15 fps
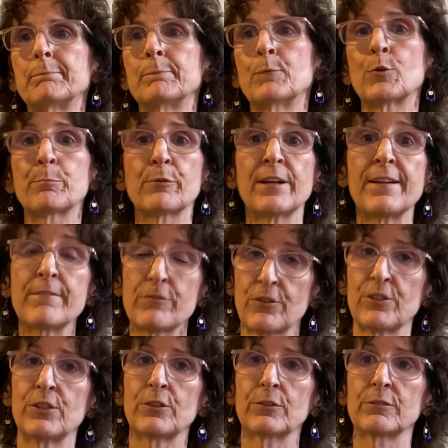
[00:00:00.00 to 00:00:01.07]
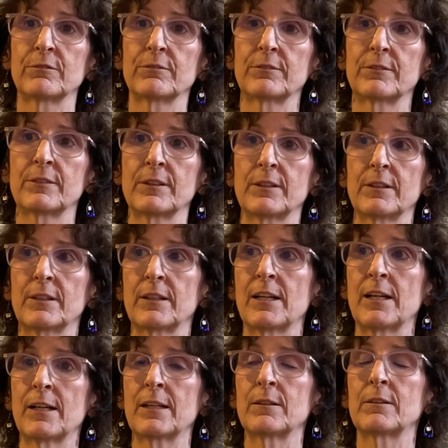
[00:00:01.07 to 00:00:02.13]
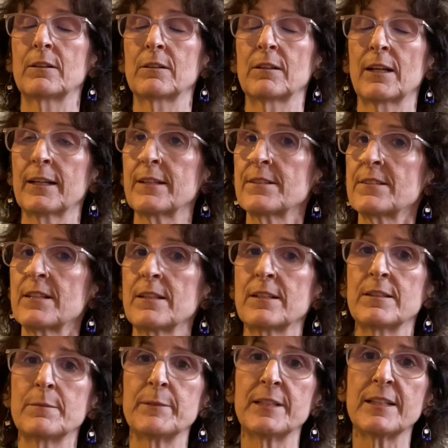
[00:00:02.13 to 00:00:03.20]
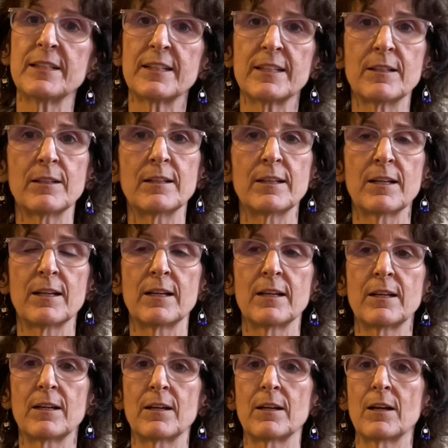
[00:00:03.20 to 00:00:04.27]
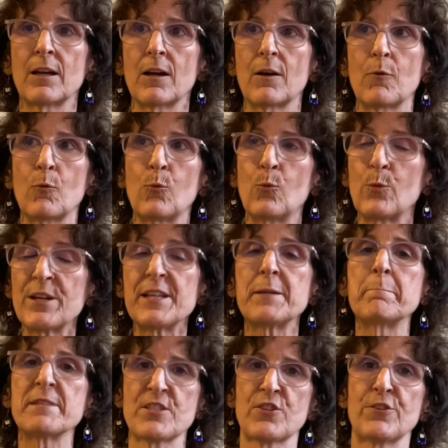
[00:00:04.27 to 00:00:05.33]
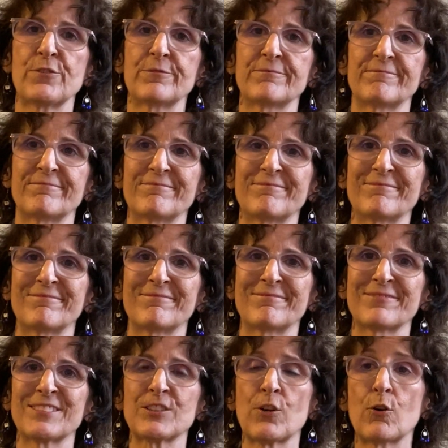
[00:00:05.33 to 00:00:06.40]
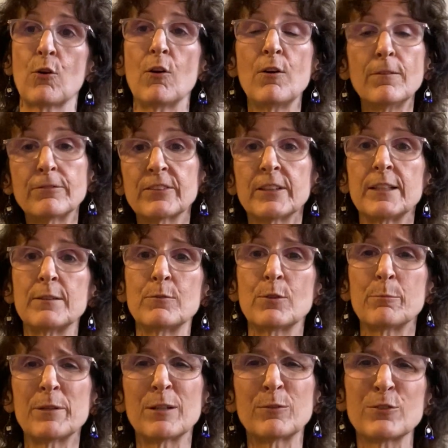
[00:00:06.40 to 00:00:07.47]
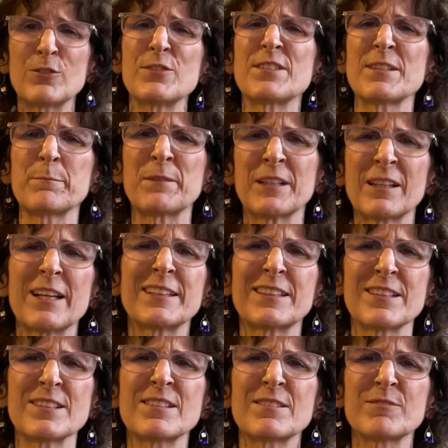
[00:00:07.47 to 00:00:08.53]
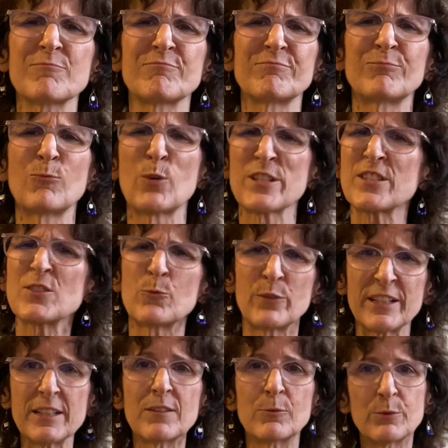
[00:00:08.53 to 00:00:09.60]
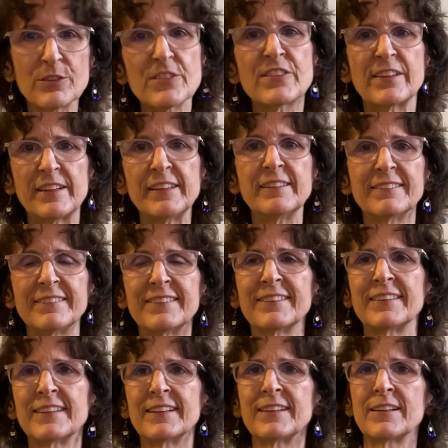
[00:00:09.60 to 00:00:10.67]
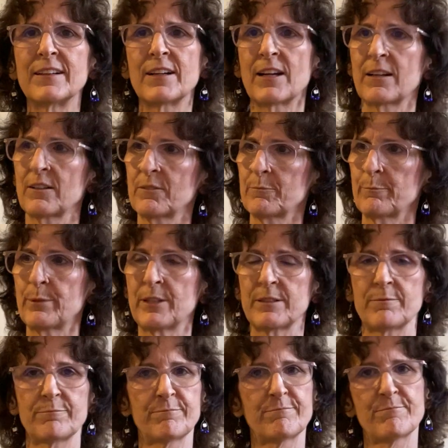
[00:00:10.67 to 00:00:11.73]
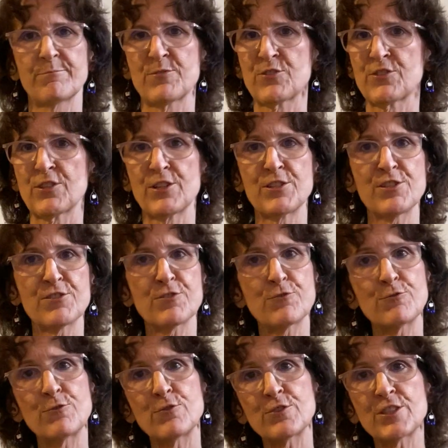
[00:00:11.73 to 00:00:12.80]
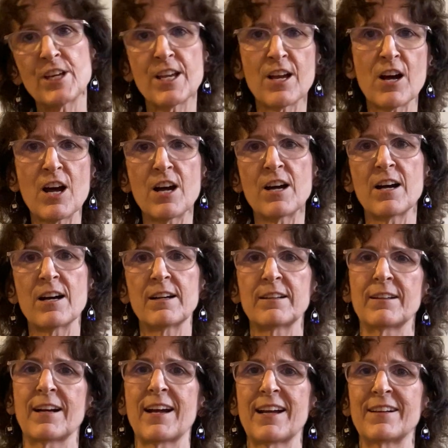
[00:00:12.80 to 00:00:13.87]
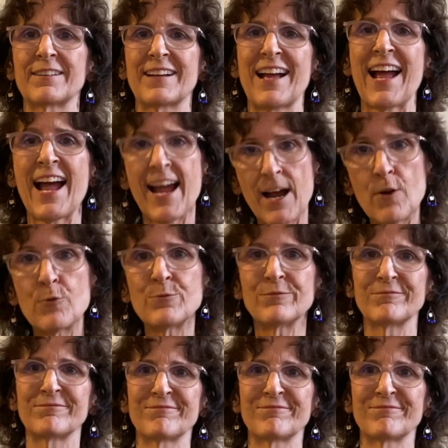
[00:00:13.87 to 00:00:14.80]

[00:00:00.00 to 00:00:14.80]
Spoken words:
We're praying for you. And like I said at the beginning, we miss you. So hopefully we'll be able to do something like this once a week. We'll see. But Sunday School KeAha out.